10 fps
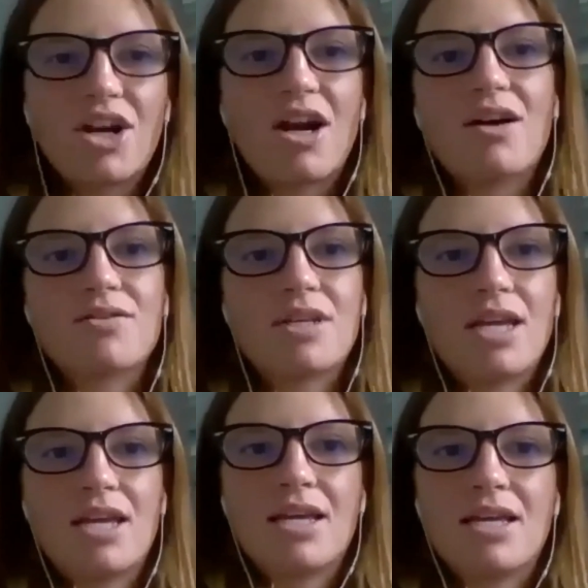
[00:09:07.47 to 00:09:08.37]

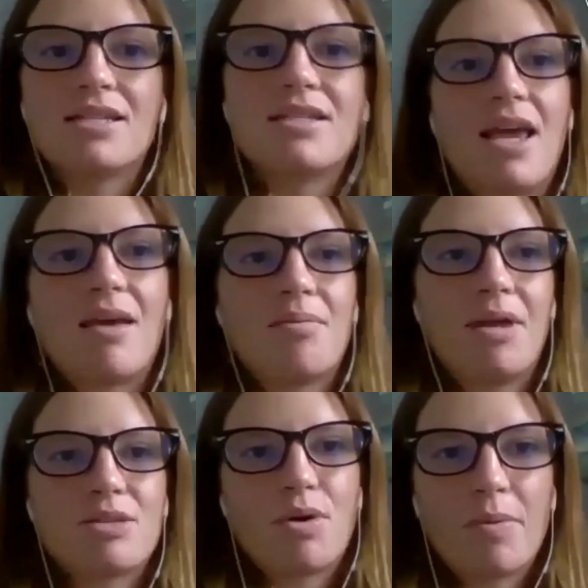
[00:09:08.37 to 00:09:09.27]
Ground is a
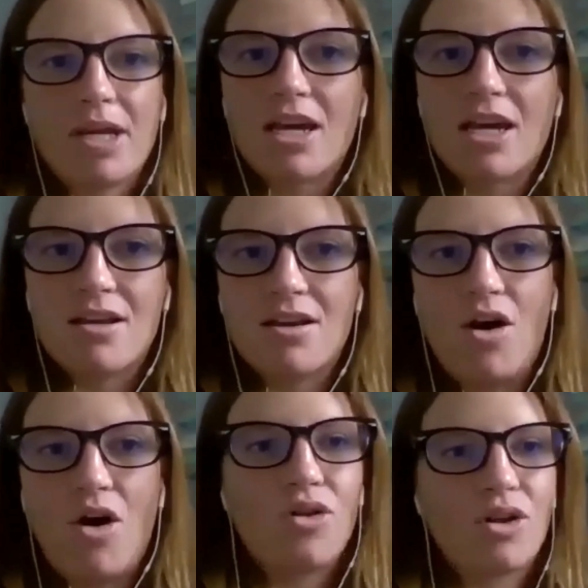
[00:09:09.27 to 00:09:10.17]
place where we
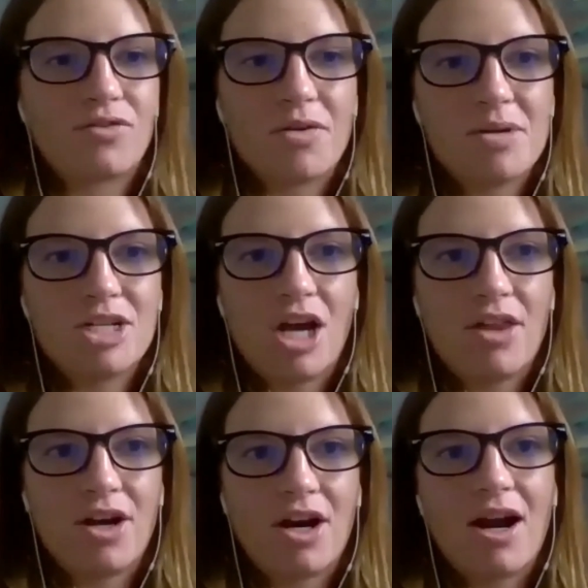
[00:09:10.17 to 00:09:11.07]
can all learn from
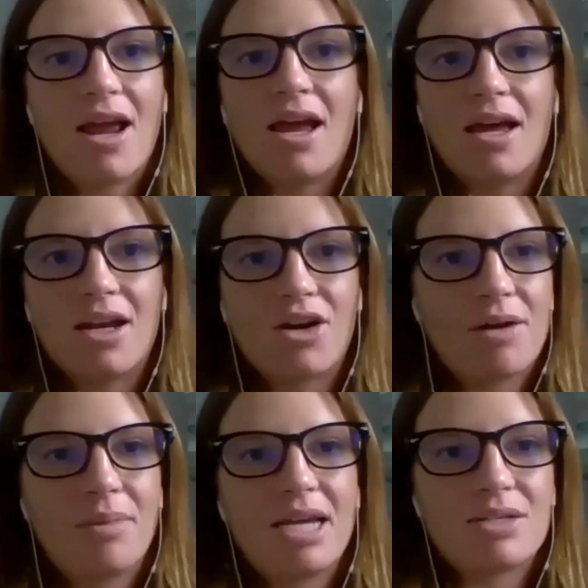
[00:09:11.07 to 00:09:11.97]
each other and a
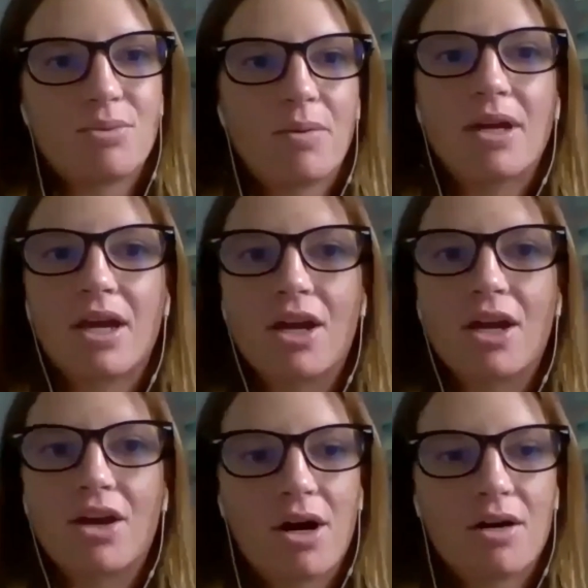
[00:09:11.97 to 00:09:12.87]
great place where we can
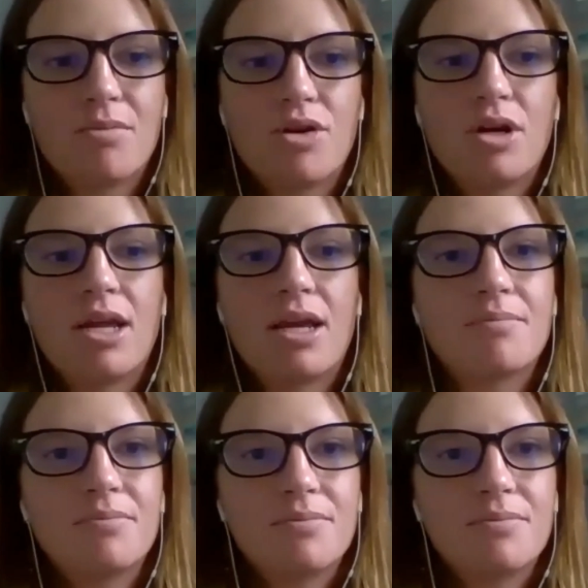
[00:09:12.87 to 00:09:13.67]
grow our community.